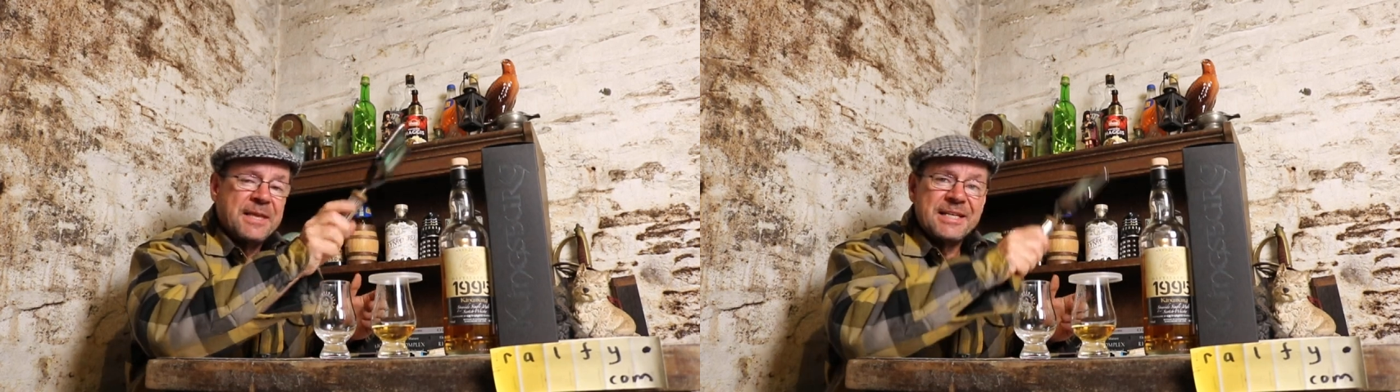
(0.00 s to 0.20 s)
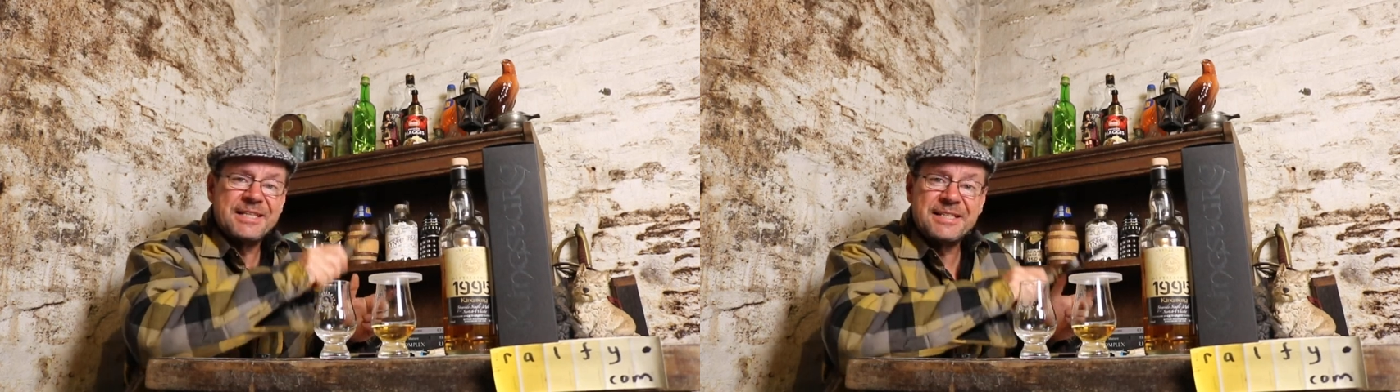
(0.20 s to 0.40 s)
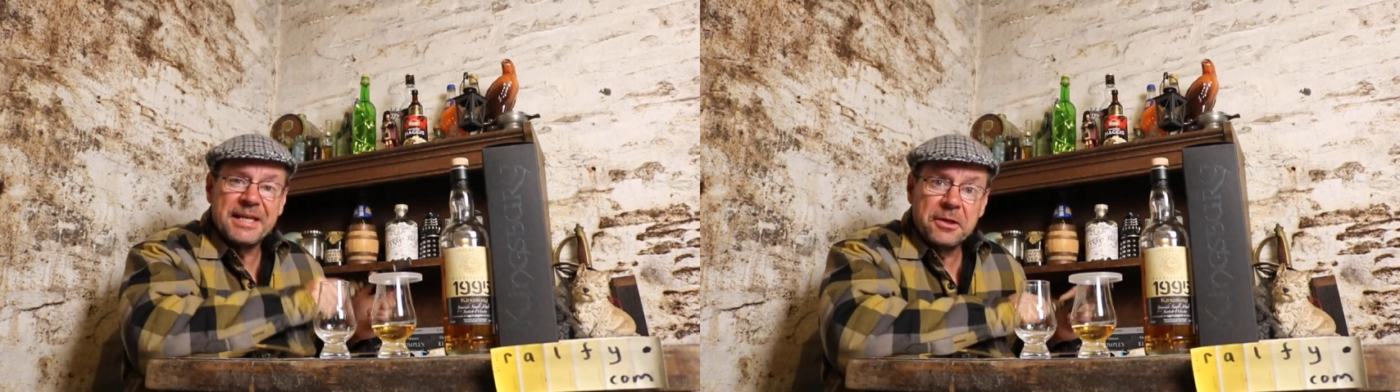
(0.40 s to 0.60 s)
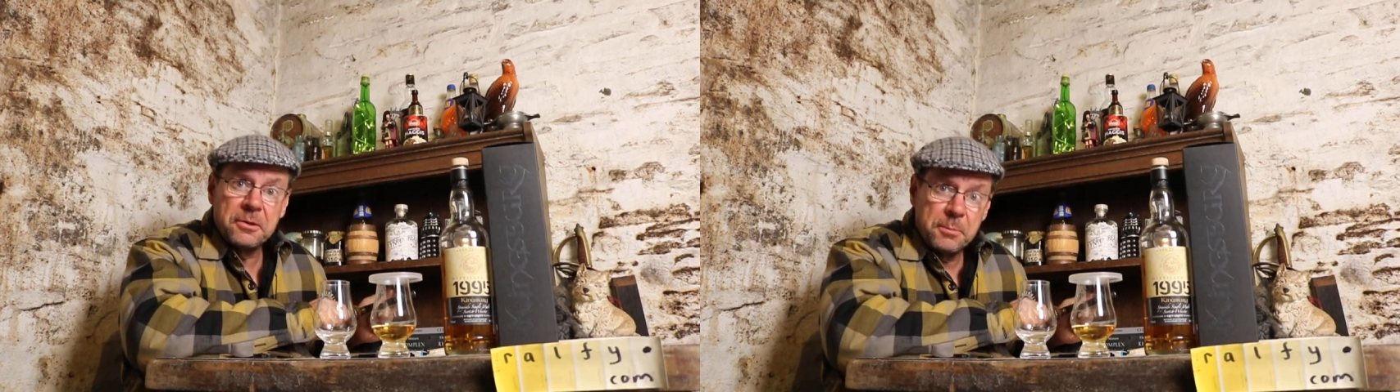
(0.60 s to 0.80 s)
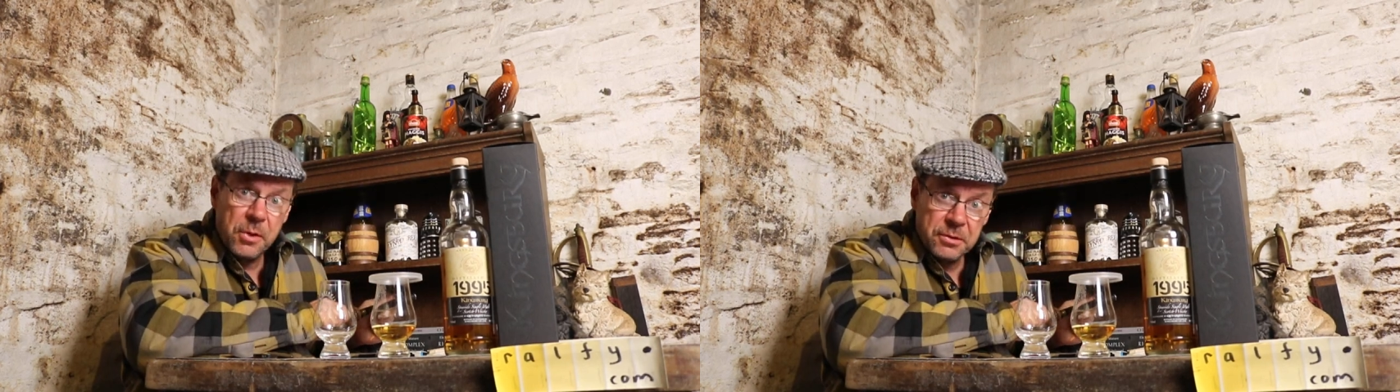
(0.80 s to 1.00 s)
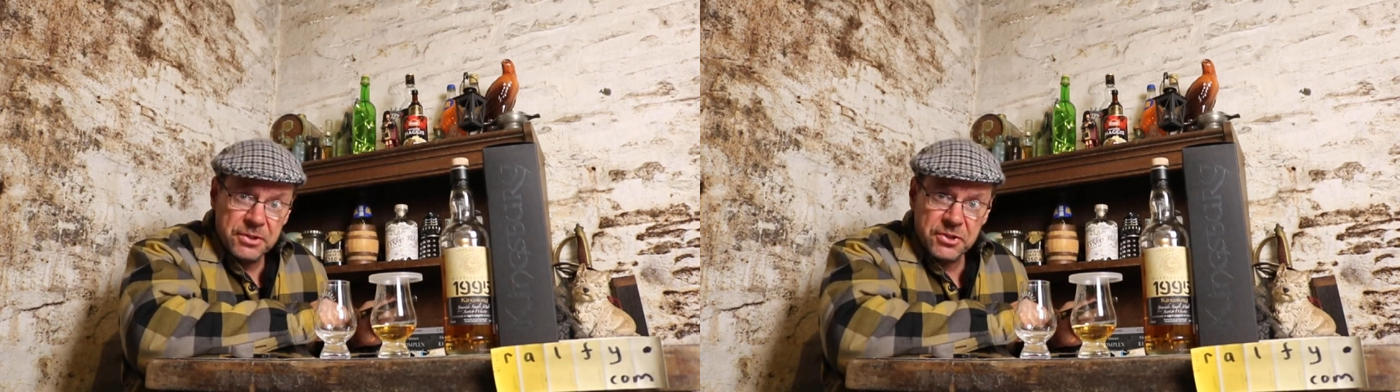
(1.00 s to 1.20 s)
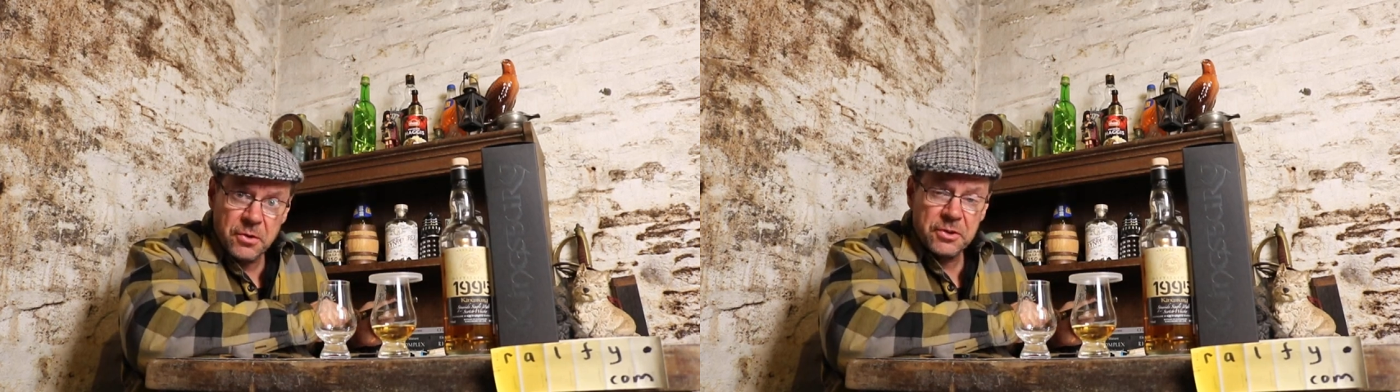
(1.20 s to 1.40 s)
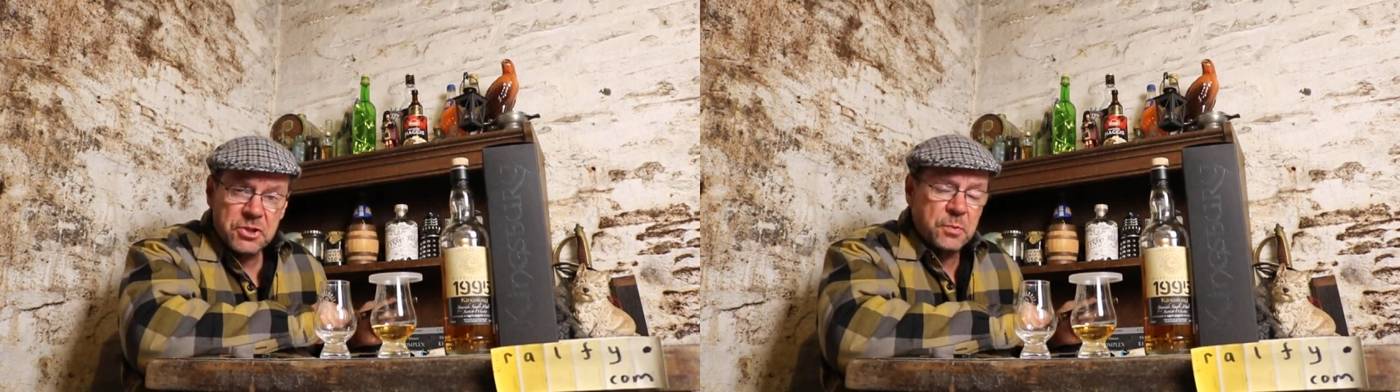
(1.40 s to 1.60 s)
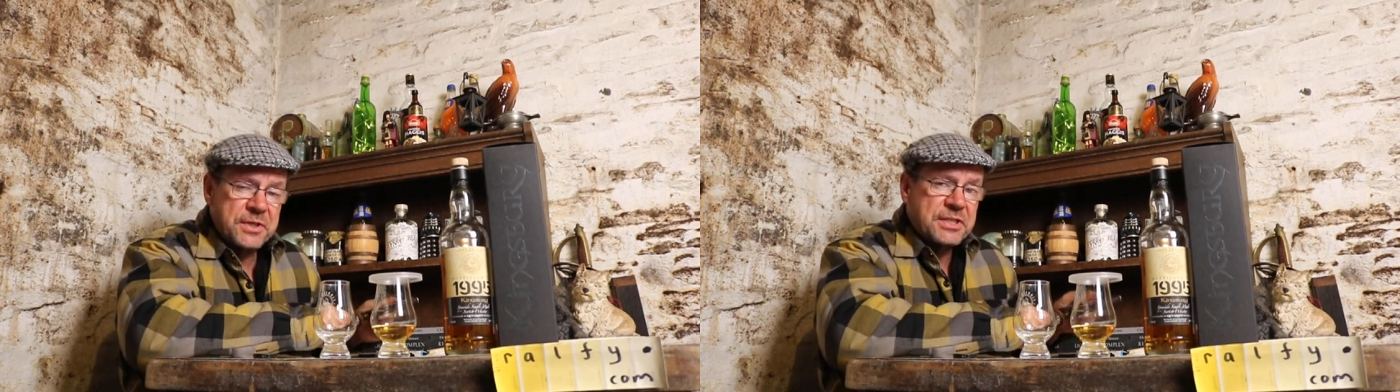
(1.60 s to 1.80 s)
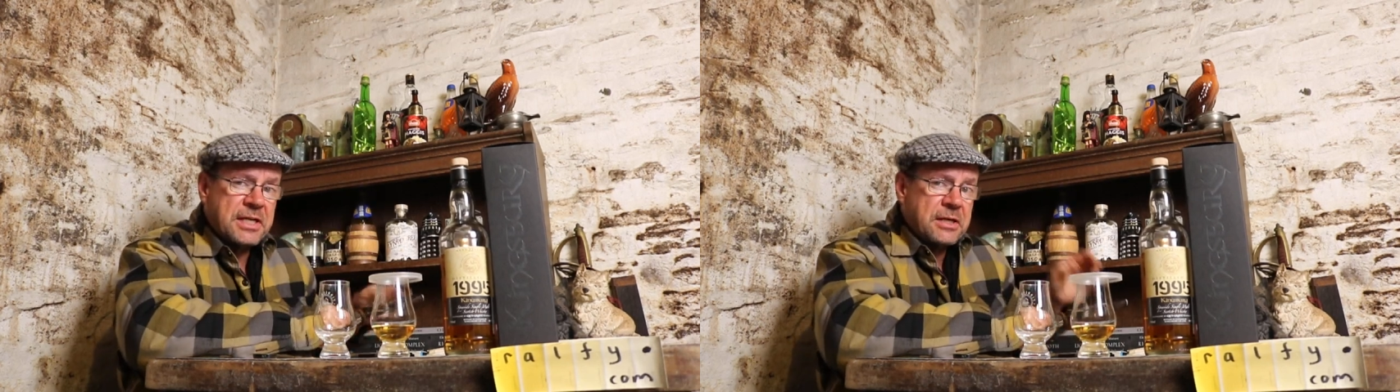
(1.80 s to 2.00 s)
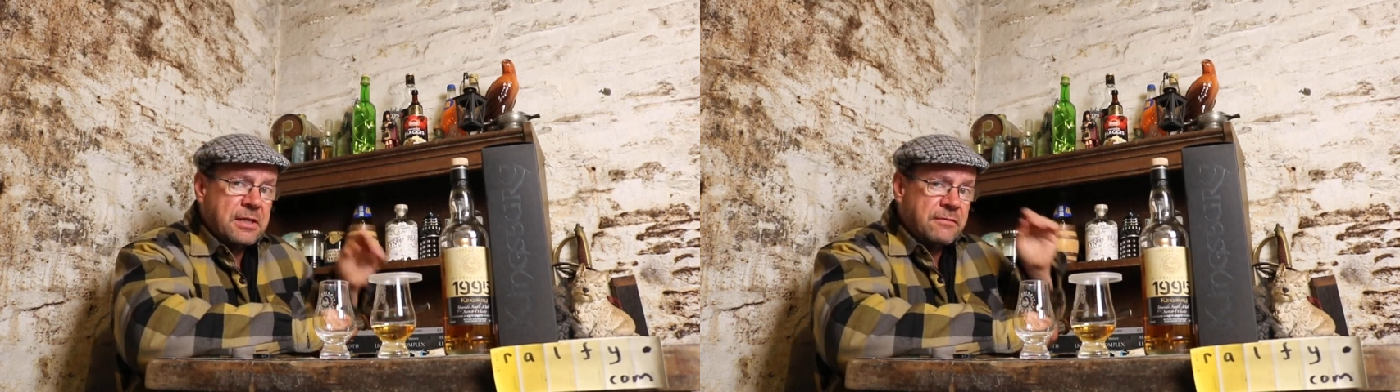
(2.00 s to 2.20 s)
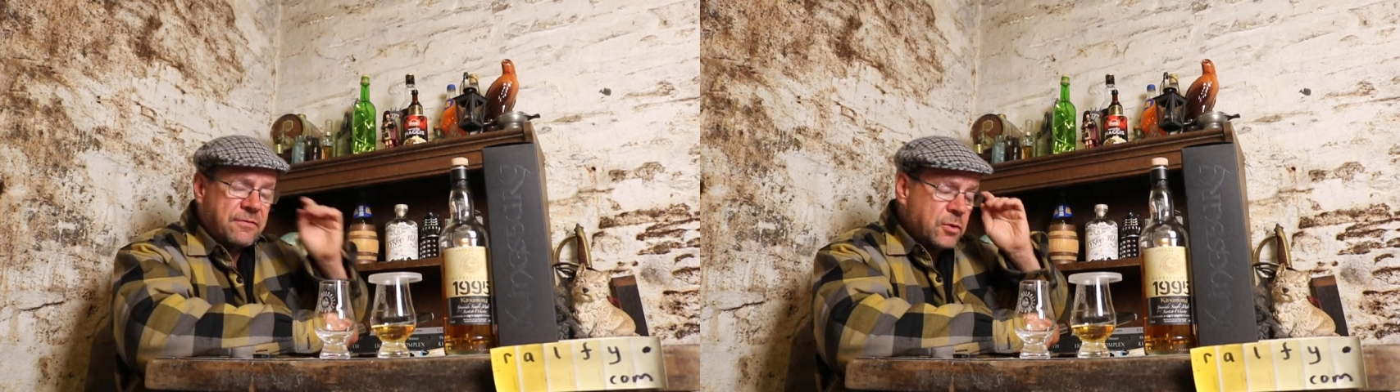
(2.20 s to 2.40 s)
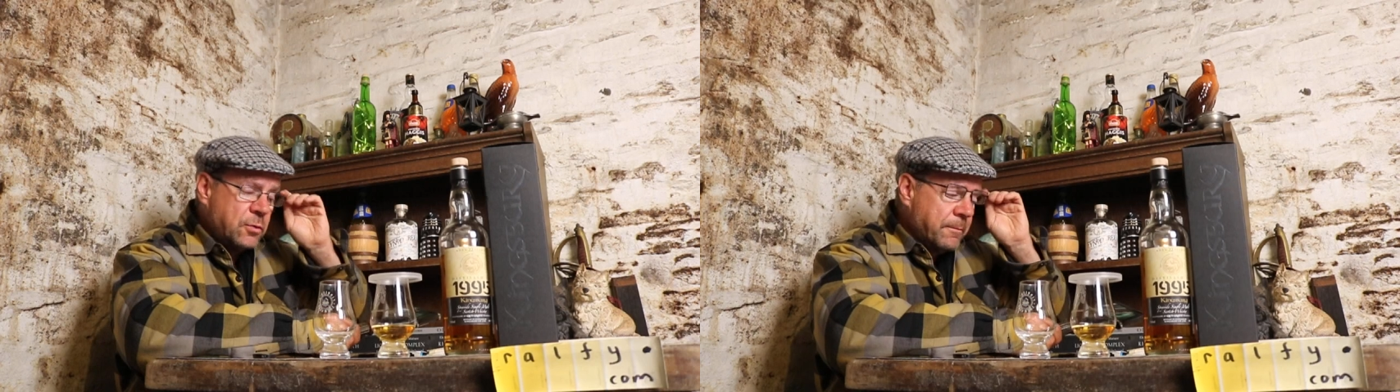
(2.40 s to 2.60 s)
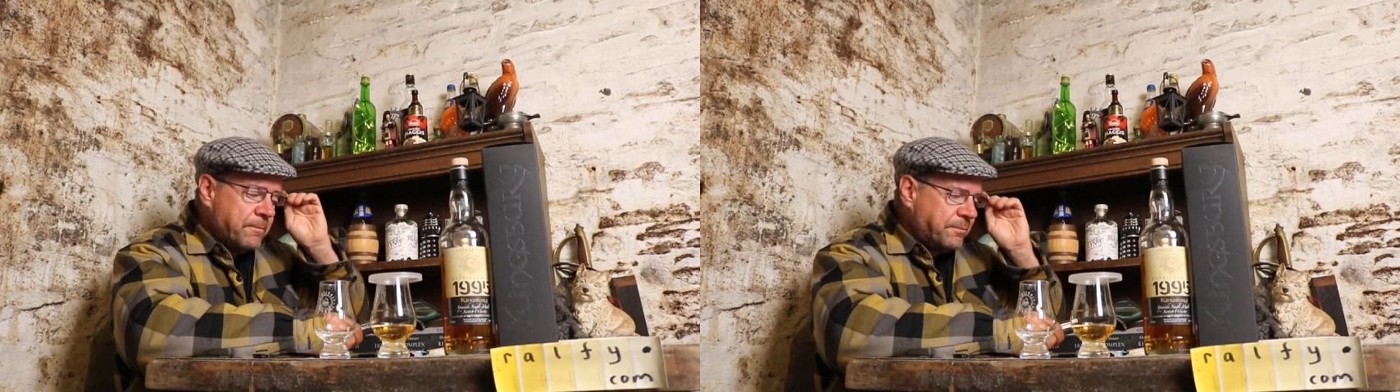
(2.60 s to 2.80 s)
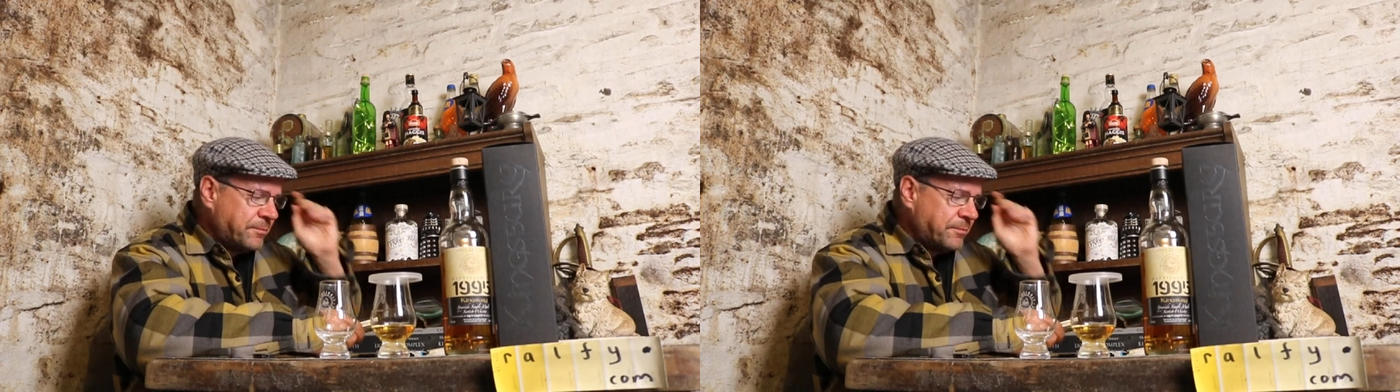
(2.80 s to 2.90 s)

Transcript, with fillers: single malt Scotch whisky review